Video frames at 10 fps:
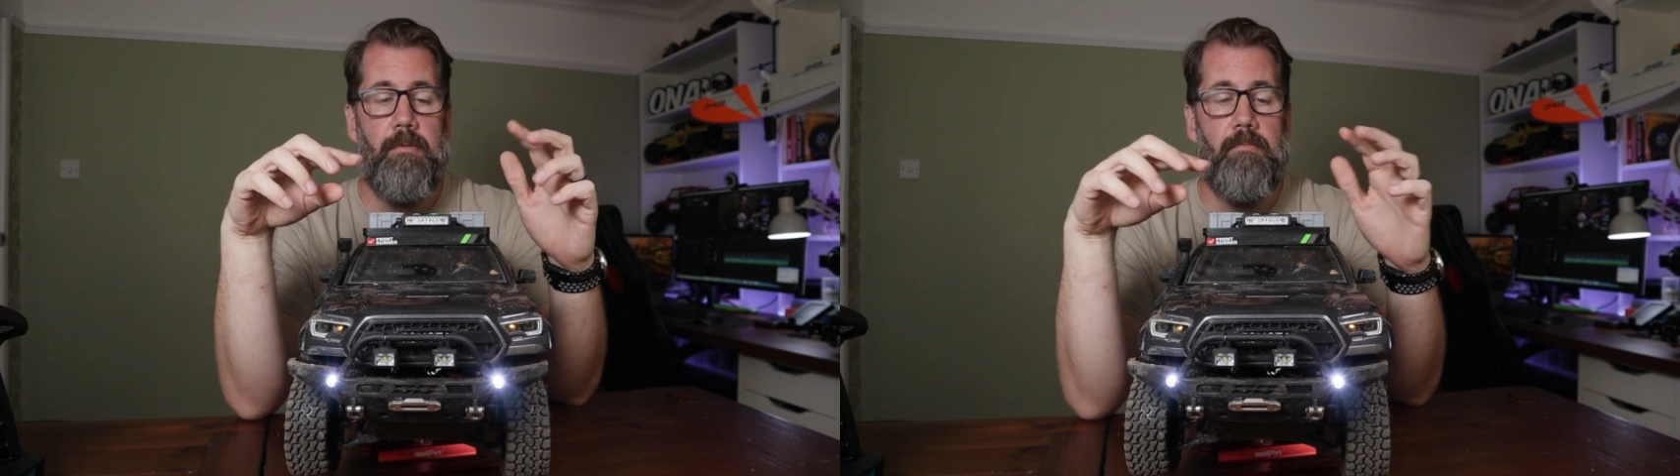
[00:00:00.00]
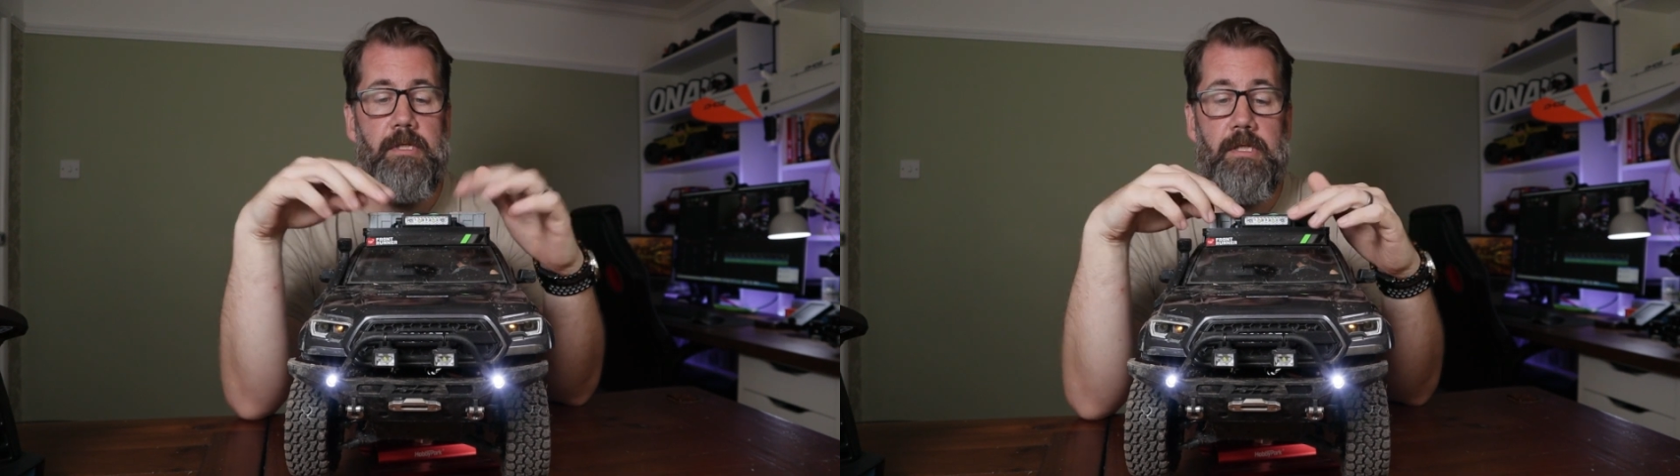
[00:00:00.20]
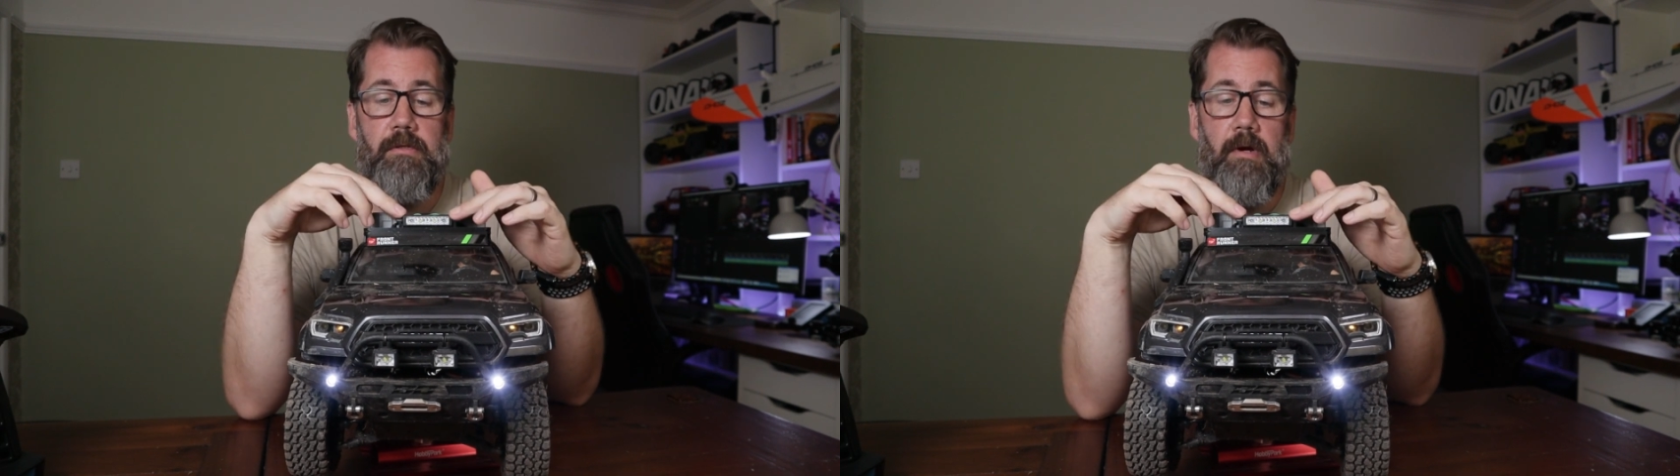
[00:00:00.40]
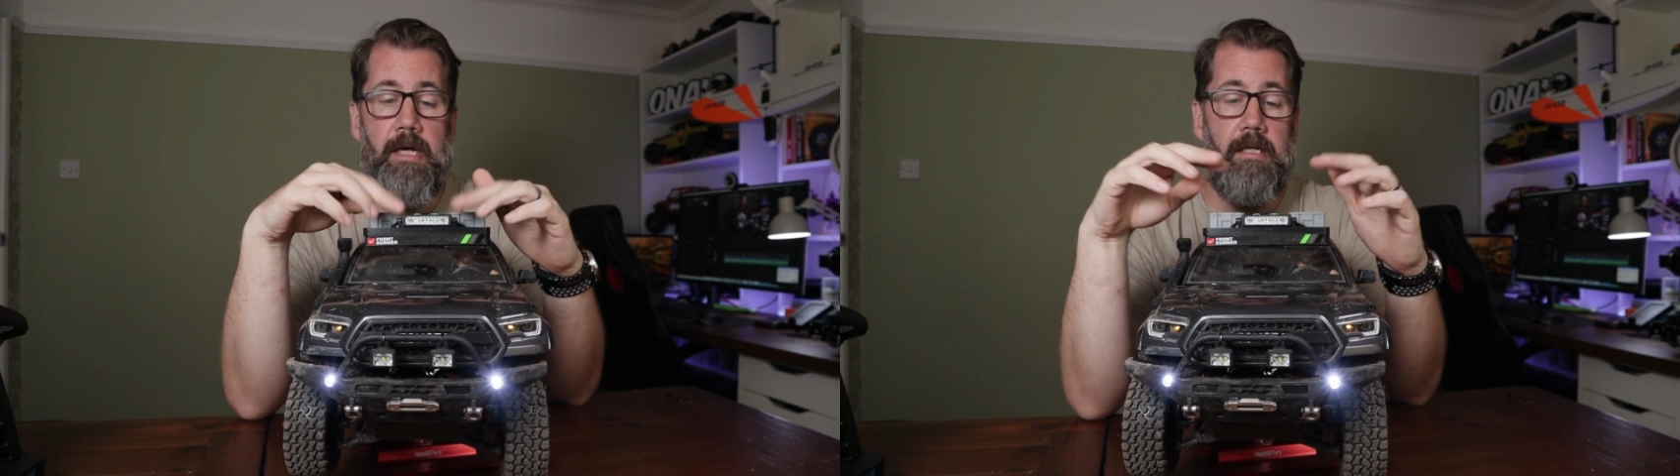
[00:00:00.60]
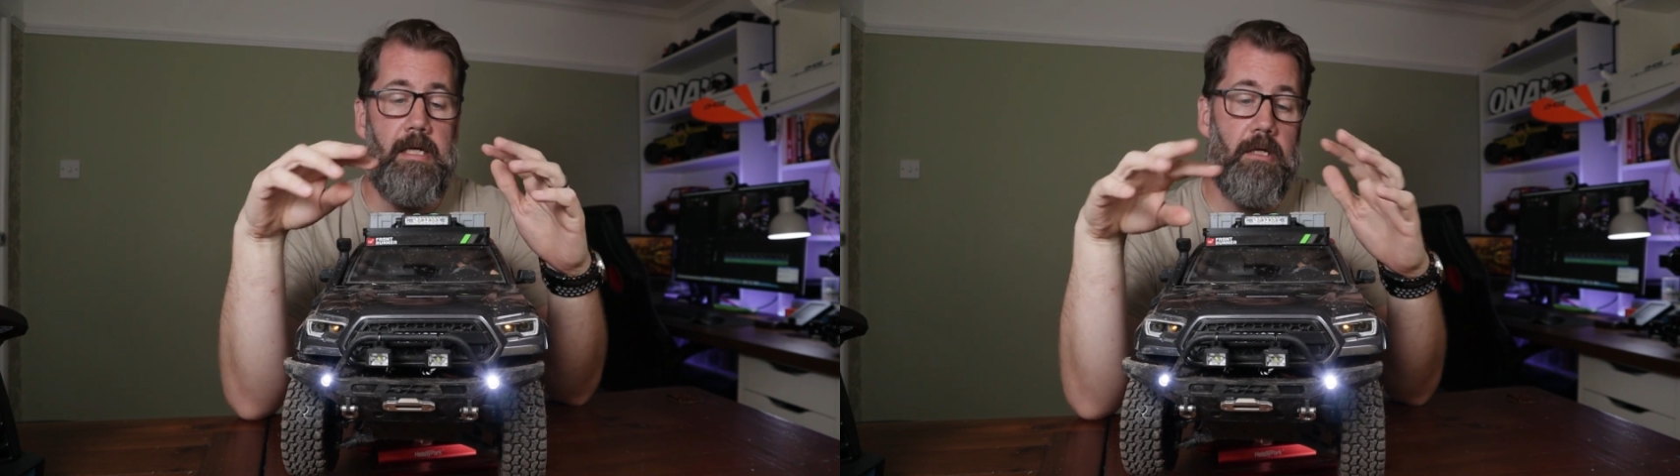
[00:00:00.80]
which is
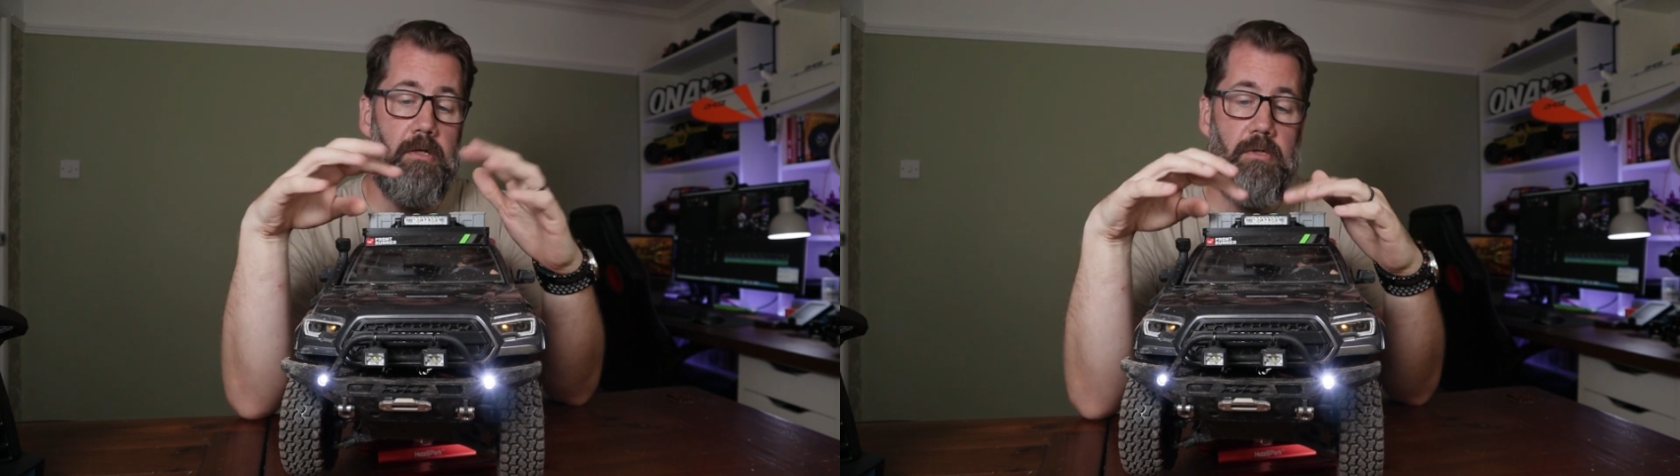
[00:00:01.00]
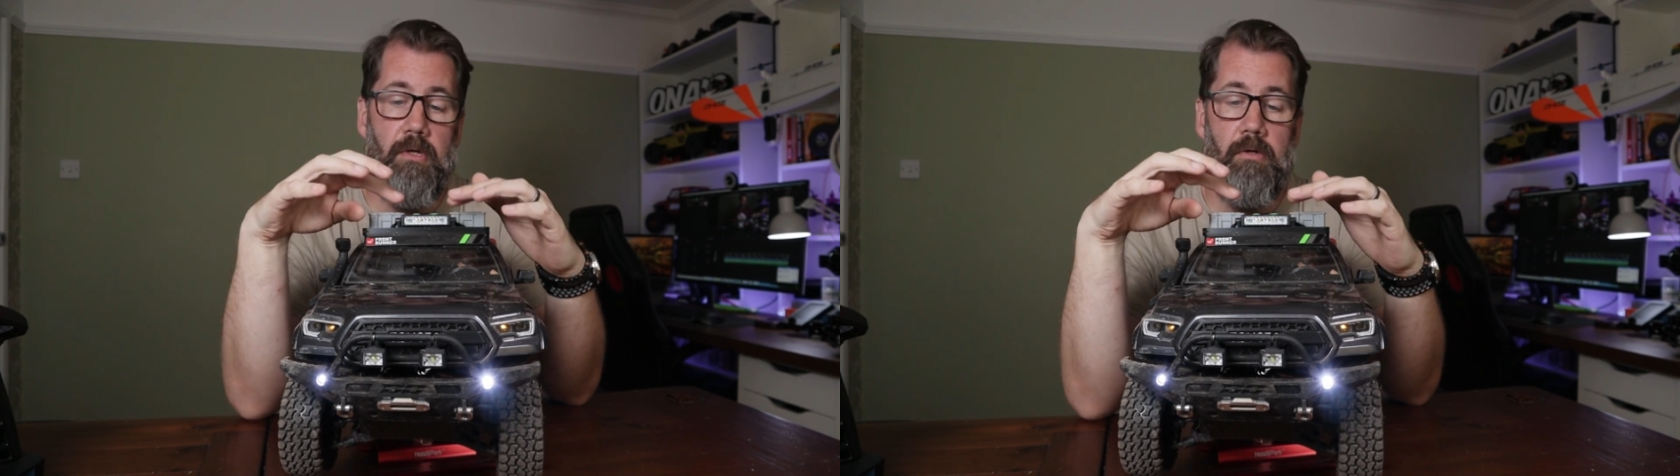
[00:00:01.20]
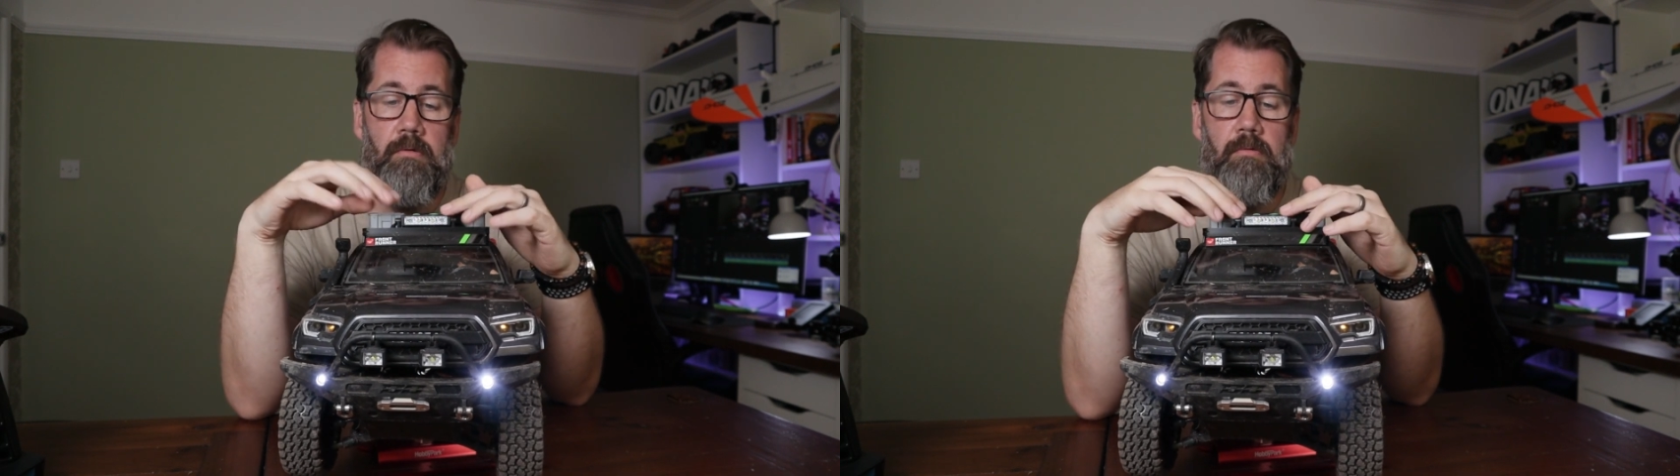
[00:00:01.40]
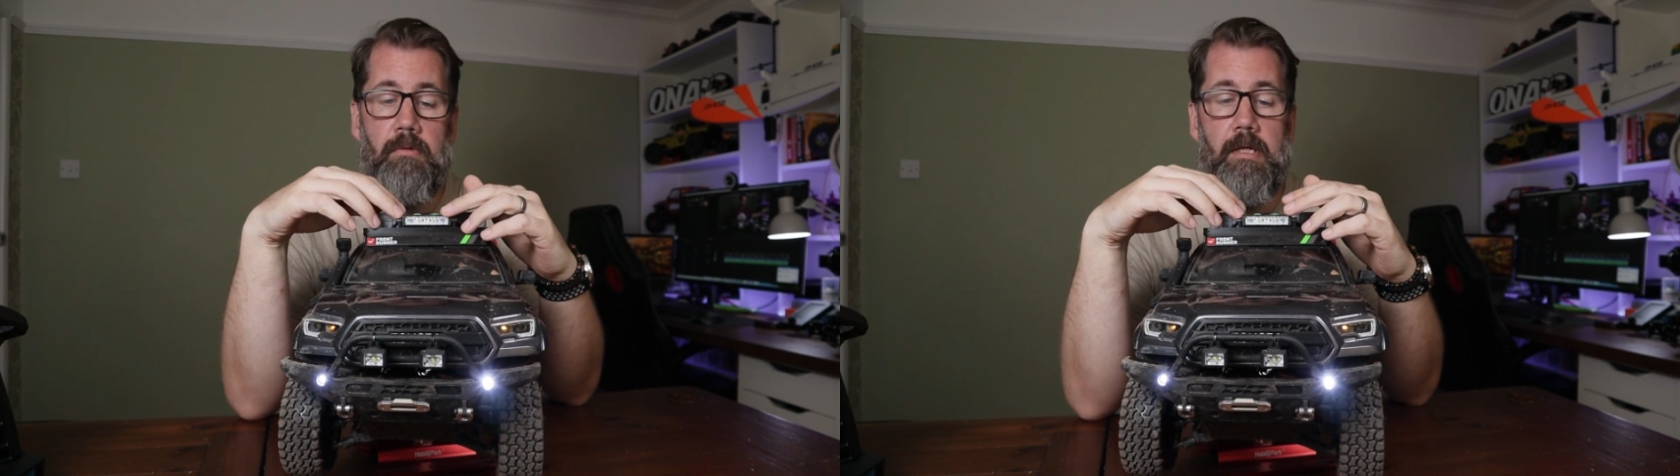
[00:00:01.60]
great. It looks cool.